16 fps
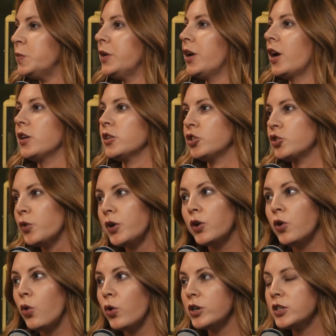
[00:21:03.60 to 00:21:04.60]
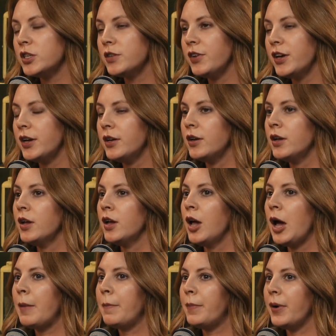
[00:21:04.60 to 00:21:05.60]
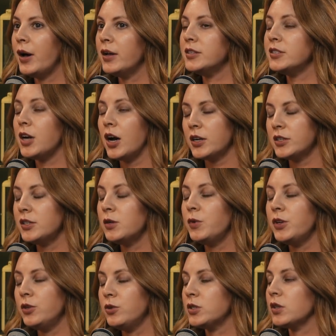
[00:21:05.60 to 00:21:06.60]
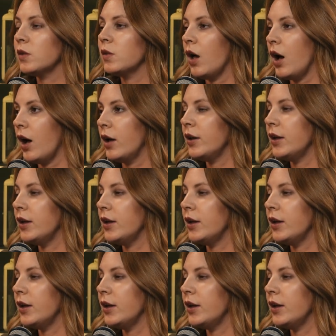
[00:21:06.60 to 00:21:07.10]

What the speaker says: be on a short course of it. But doxy we use a lot